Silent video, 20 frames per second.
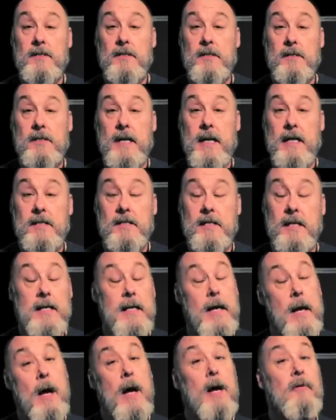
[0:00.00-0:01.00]
is a sextant.
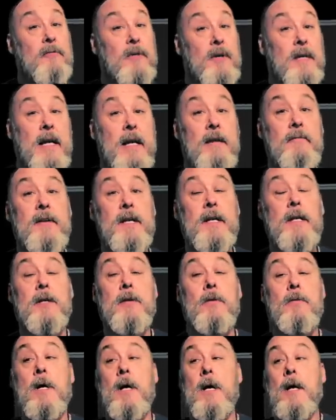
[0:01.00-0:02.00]
Now, I'll forgive
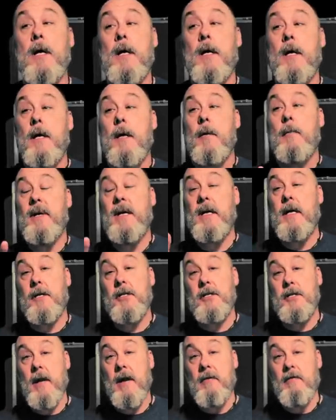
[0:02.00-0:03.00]
you
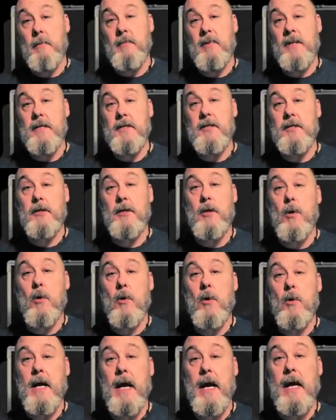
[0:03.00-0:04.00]
because you haven't been to the
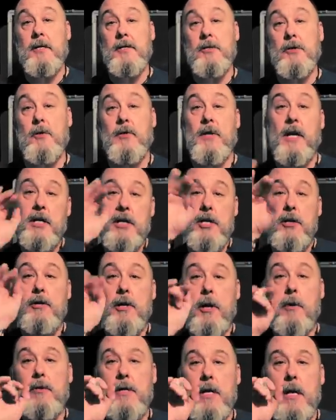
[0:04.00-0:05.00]
Coral Castle that you
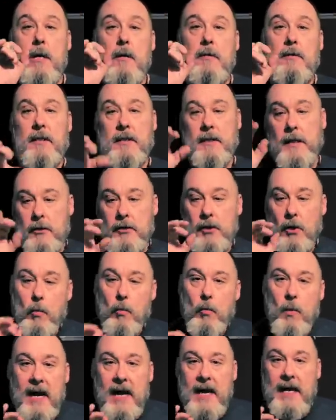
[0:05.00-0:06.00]
don't know that there's a
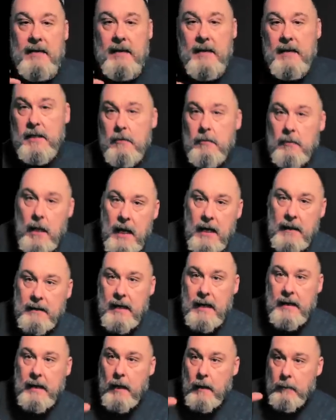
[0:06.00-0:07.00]
way that you line
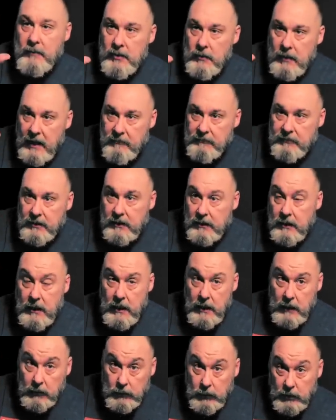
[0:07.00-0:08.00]
that up. You have to
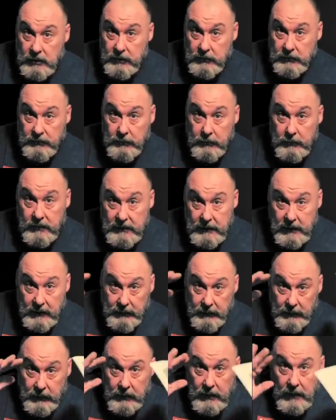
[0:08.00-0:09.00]
look through
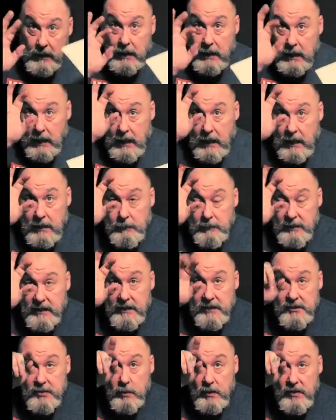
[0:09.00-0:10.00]
another
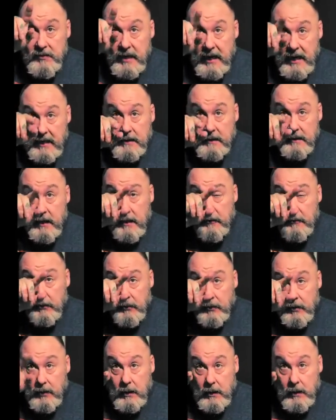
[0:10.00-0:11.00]
eyepiece with
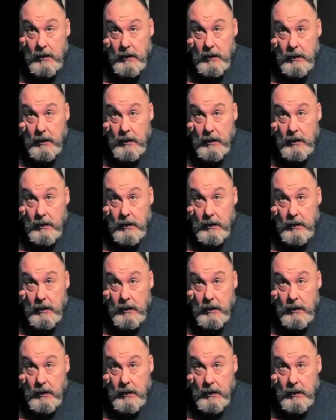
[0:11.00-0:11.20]
another